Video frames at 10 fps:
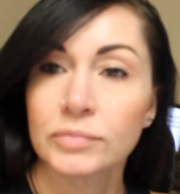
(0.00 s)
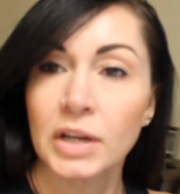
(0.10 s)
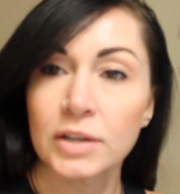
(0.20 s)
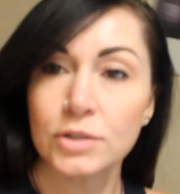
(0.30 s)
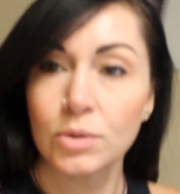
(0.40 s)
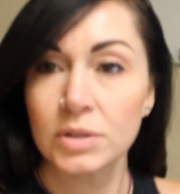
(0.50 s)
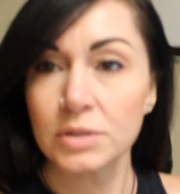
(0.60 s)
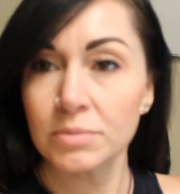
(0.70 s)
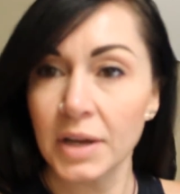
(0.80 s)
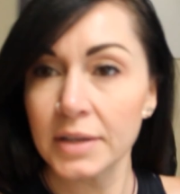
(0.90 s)
I just want
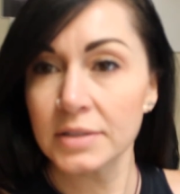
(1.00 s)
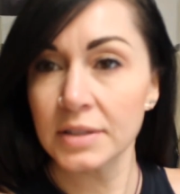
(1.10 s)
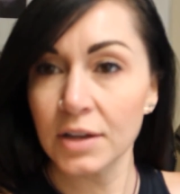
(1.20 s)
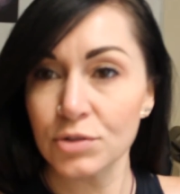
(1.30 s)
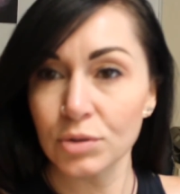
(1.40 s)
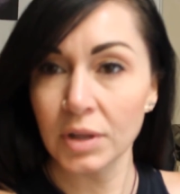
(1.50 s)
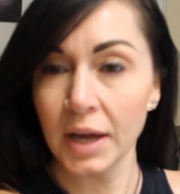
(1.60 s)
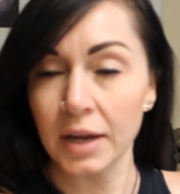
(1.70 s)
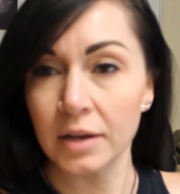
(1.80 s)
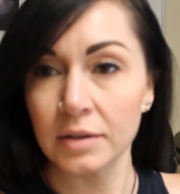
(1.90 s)
some nice natural
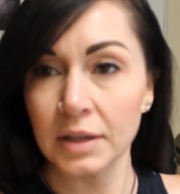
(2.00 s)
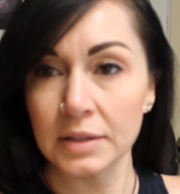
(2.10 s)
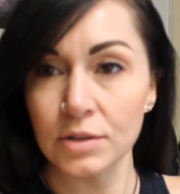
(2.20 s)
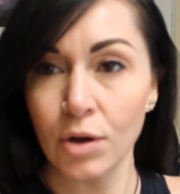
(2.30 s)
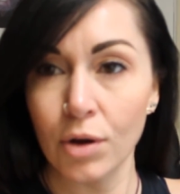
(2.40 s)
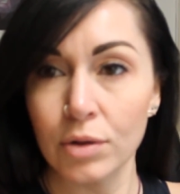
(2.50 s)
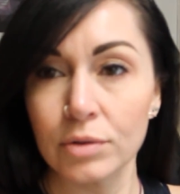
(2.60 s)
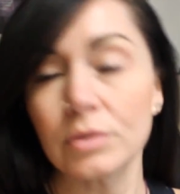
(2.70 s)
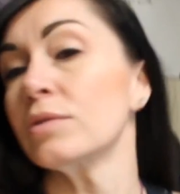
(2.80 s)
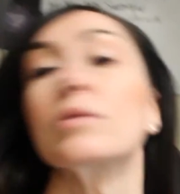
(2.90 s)
light. That's all.
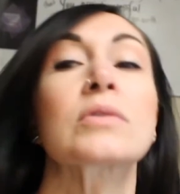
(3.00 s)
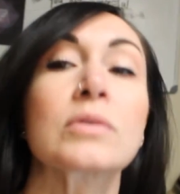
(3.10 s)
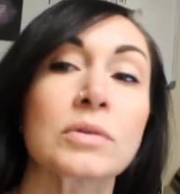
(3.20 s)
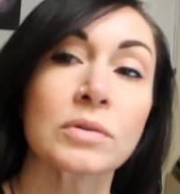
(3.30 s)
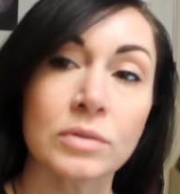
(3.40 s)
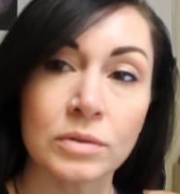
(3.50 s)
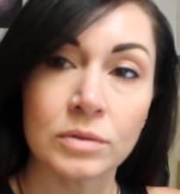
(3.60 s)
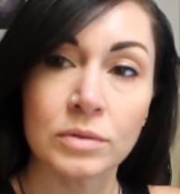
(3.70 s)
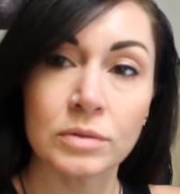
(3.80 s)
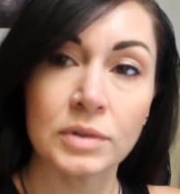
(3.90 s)

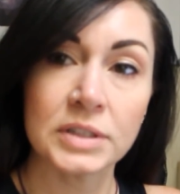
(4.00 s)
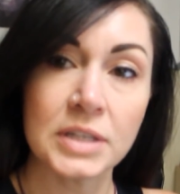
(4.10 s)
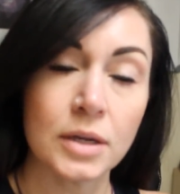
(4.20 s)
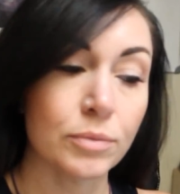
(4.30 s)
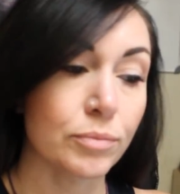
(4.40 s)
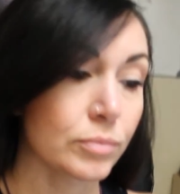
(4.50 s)
That's it.